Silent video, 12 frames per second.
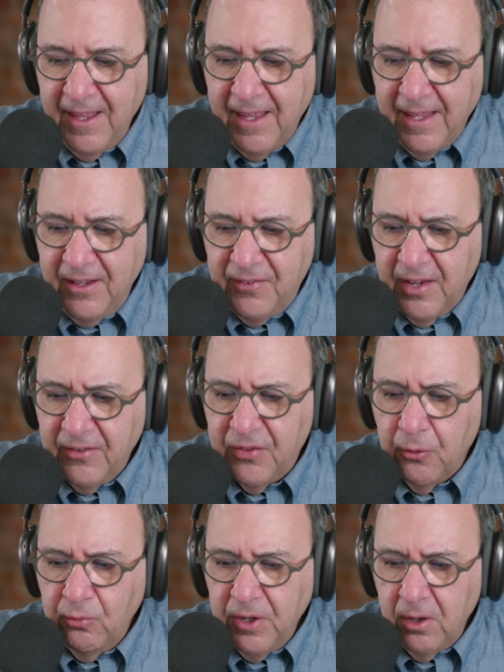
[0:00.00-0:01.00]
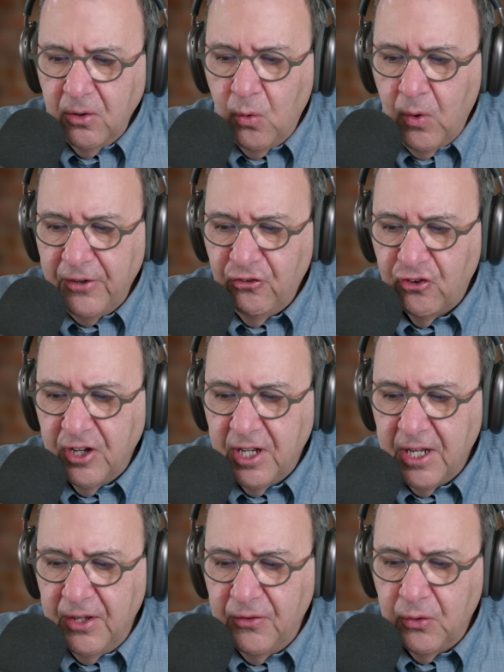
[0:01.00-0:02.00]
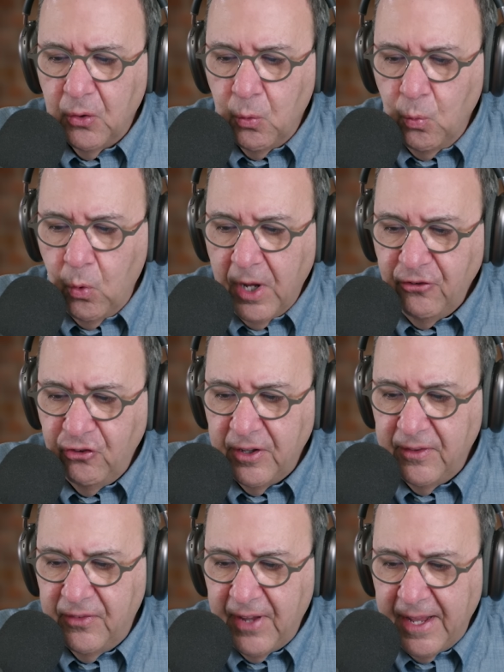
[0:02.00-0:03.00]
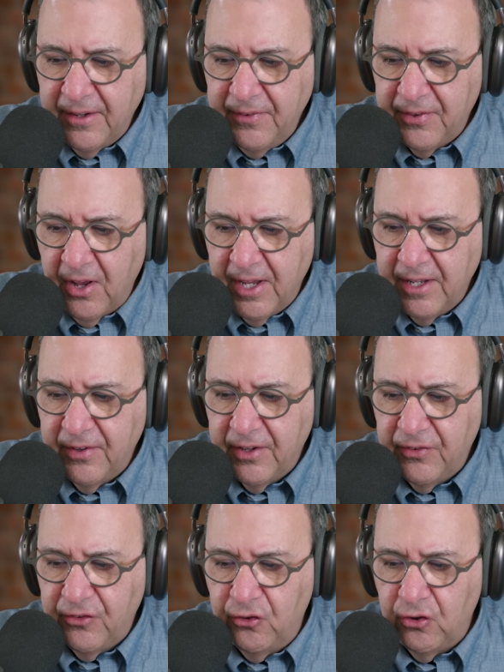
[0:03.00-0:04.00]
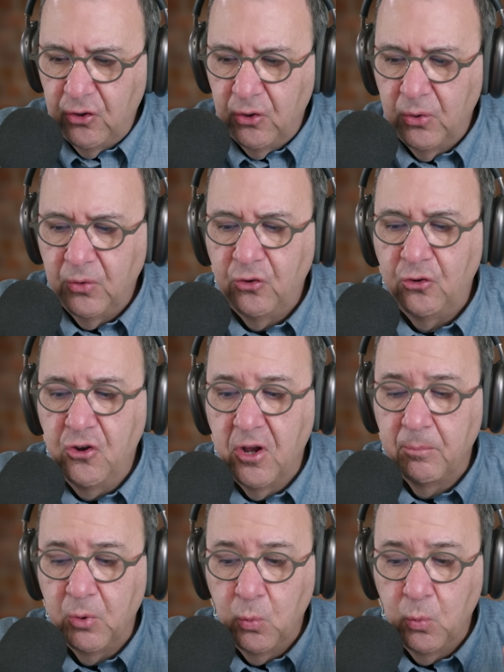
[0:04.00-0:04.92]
He says the real question is what should data scientists do to number